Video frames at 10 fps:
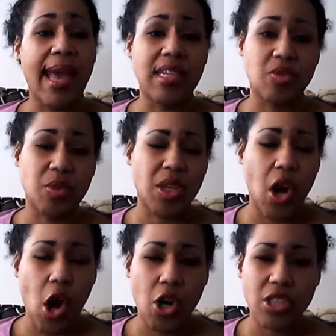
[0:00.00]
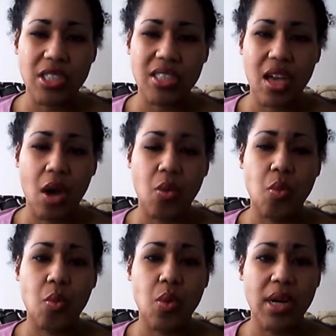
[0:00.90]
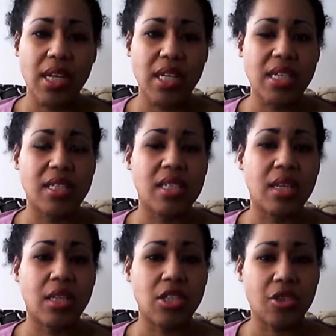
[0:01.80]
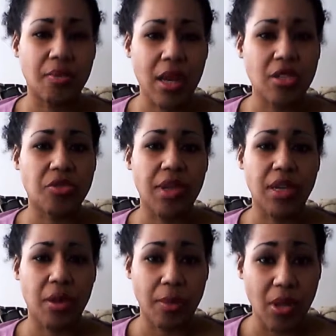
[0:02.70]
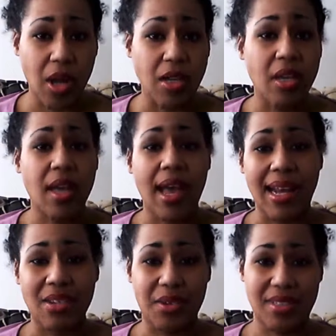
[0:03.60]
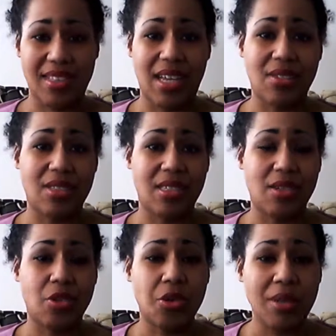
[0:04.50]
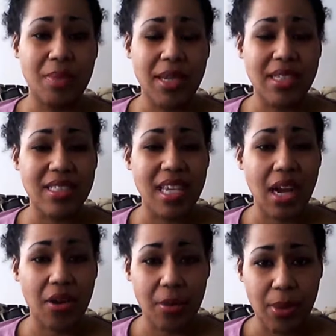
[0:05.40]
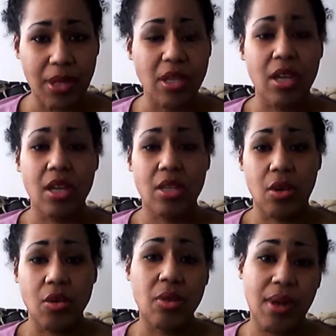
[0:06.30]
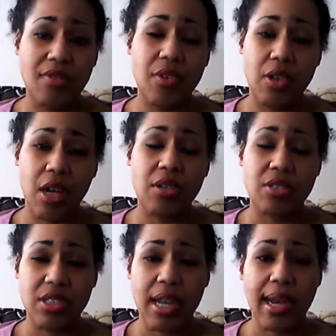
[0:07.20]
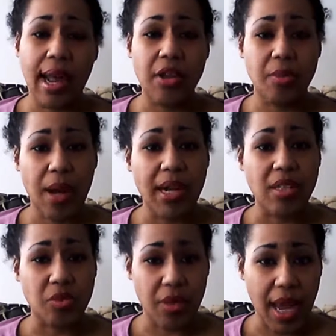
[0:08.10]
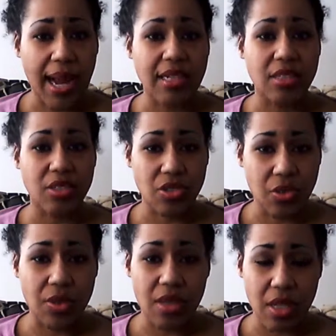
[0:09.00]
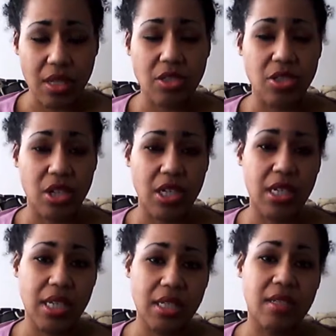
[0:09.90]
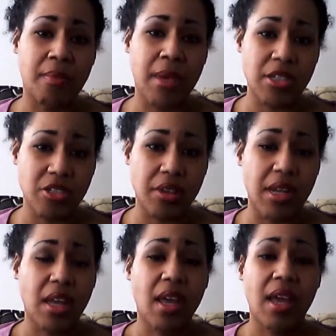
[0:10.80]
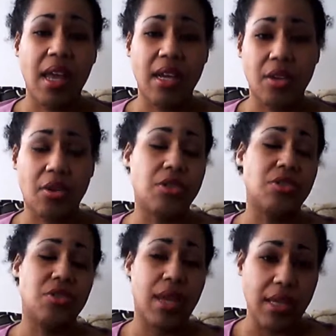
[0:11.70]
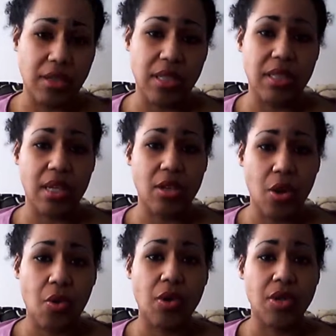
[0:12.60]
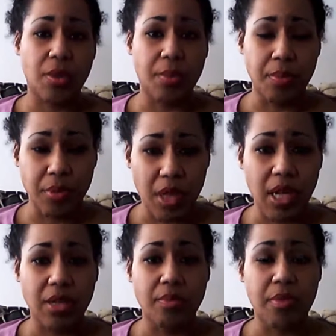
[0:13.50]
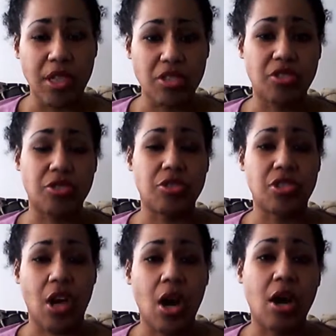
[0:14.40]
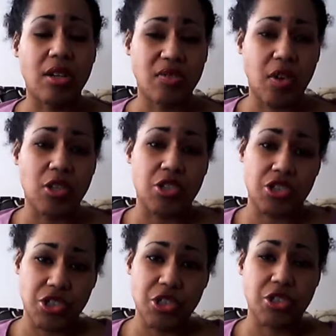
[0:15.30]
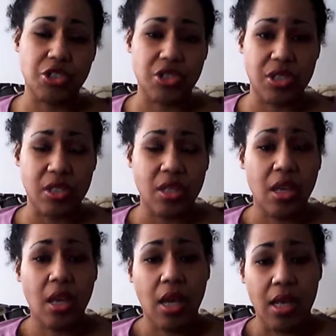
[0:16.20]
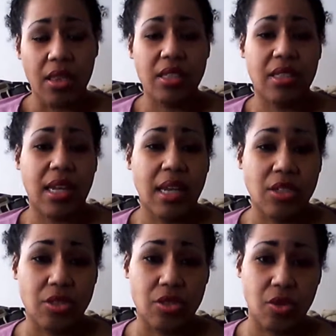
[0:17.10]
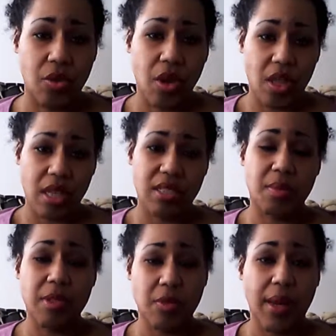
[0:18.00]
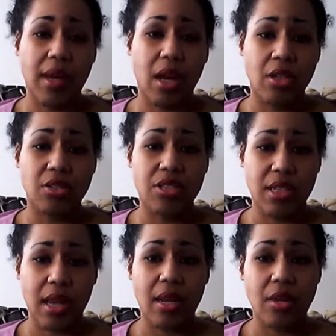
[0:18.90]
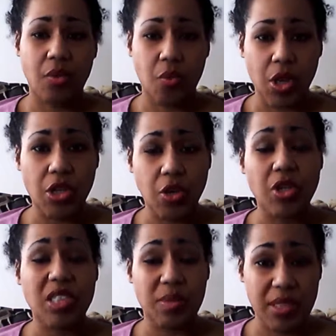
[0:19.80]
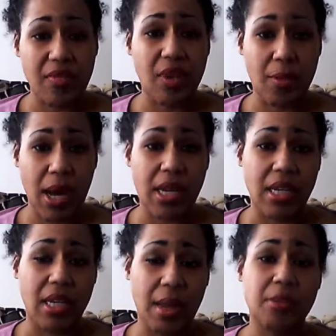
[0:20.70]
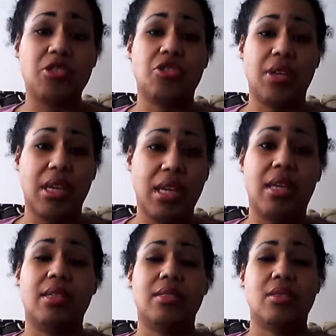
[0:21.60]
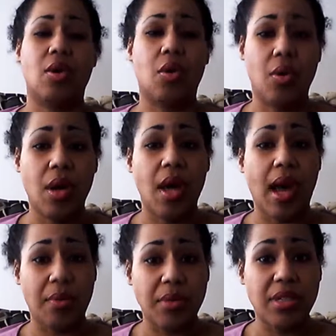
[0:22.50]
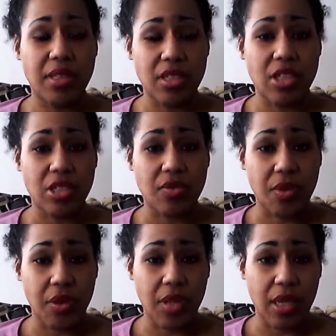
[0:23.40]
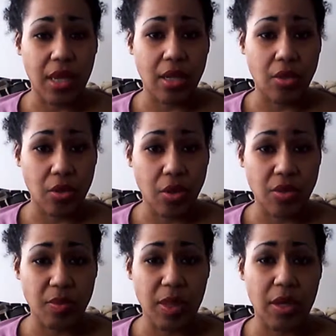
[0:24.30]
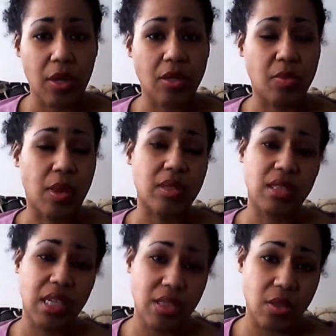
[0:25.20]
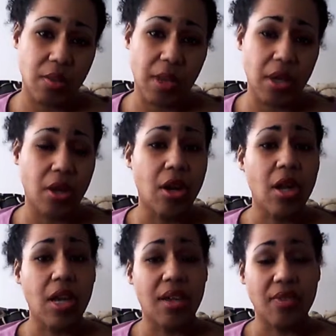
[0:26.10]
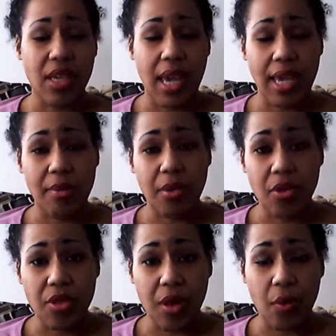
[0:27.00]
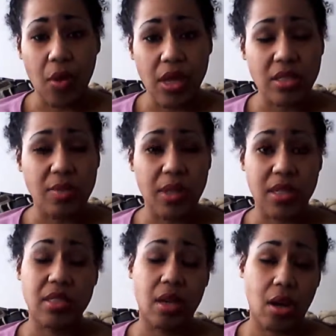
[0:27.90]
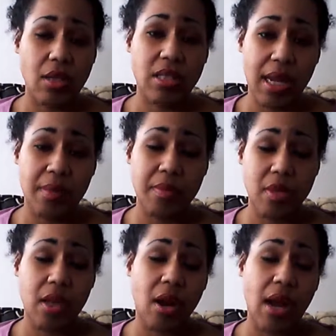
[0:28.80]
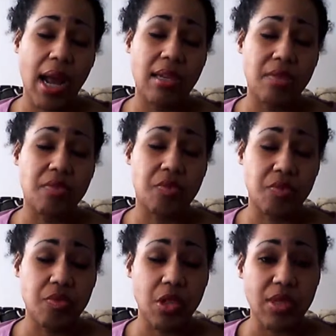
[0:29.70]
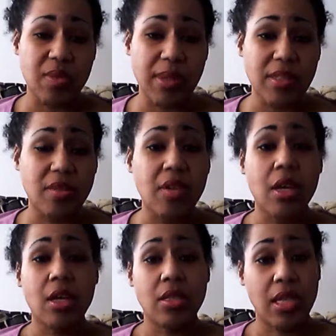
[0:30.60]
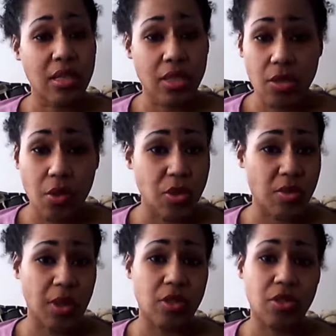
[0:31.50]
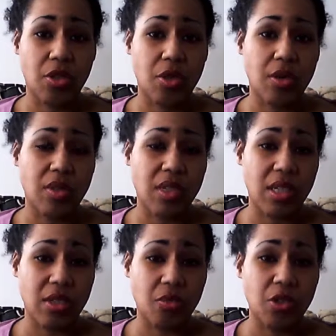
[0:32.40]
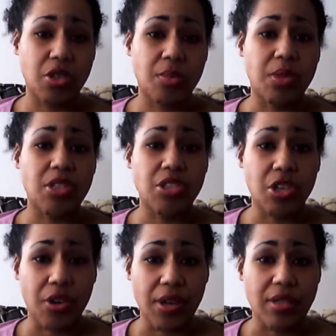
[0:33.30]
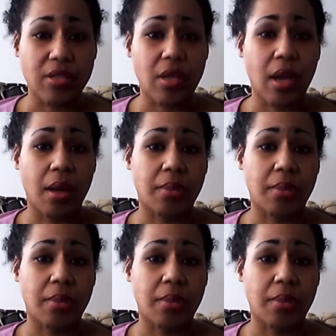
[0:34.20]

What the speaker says: And it's really hard to tell what it is unless you're measuring your blood. I know it sounds a little creepy and scary, but the only way for you to understand how your body is reacting to certain things, you're going to need to measure it. And in order to do that, you need to know what your blood measures are as far as your sugars and things of that nature. So that's the best way to understand what your specific body chemistry is. So I really suggest for you to get a glucose meter as well as a ketone meter. If you can't get both at once because they are kind of, expensive, then get the glucose meter so you know what your blood sugar is.